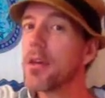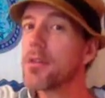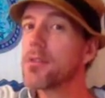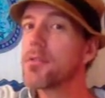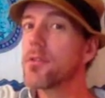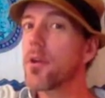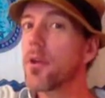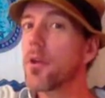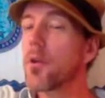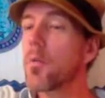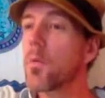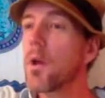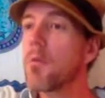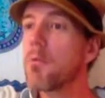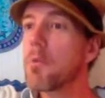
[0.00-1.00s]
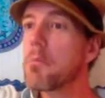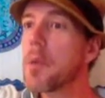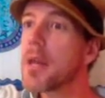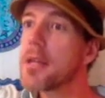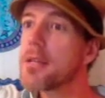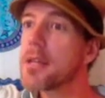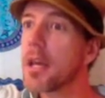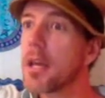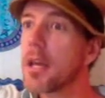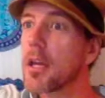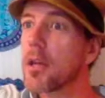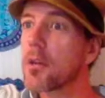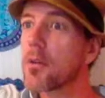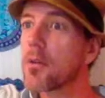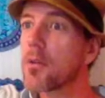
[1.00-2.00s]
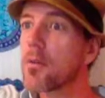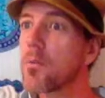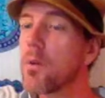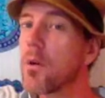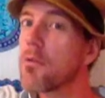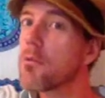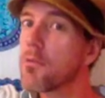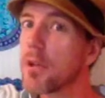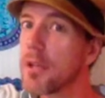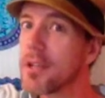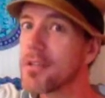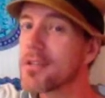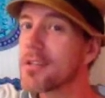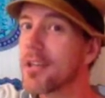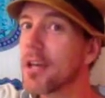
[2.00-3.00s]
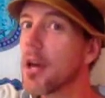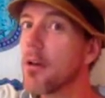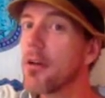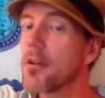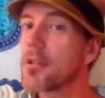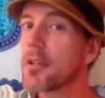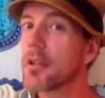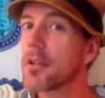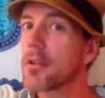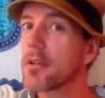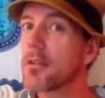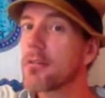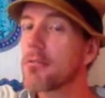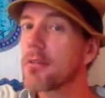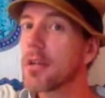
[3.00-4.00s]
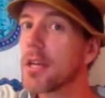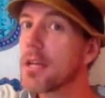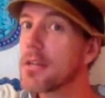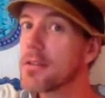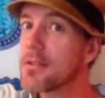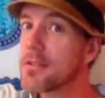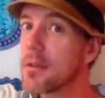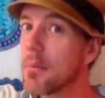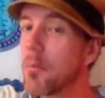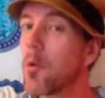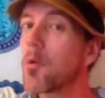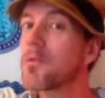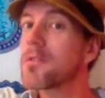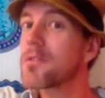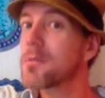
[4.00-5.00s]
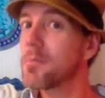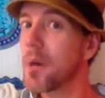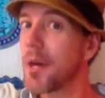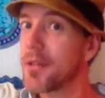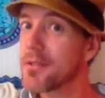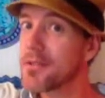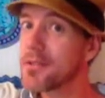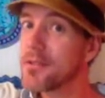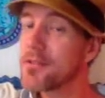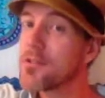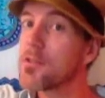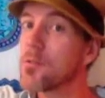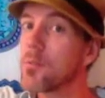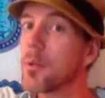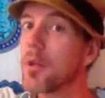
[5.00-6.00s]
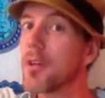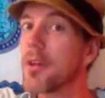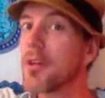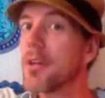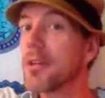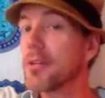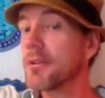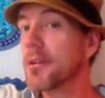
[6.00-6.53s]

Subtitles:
So when we're meditating, what we're really just encouraging is more space, to be